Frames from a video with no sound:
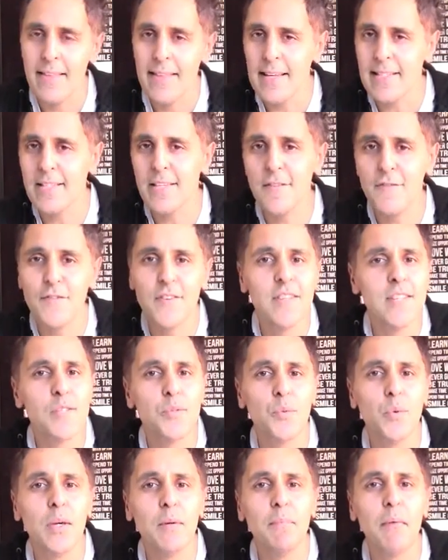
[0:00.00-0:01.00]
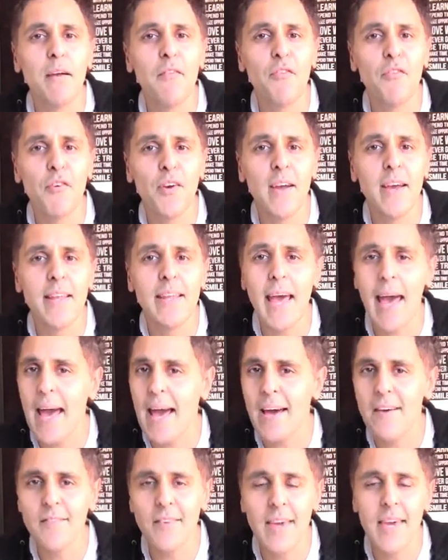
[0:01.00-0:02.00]
That's it for this week, my friend.
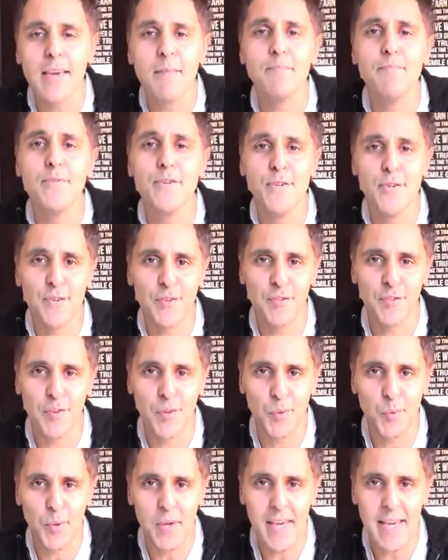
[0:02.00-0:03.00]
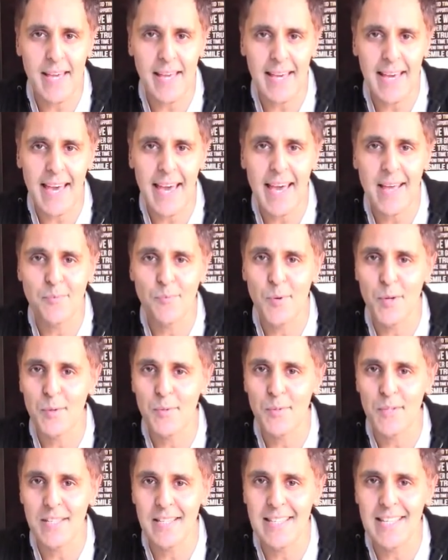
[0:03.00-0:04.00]
Have a beautiful week, and we
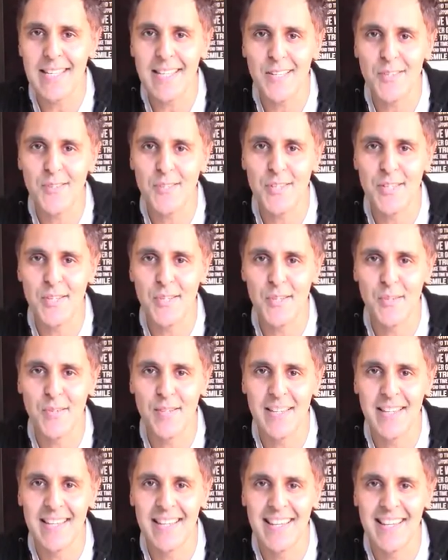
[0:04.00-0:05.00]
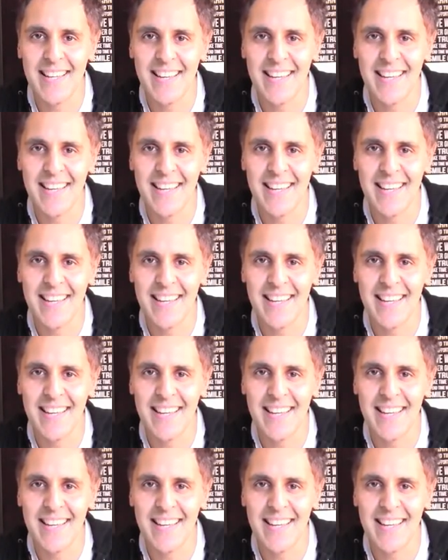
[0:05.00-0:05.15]
will see you soon.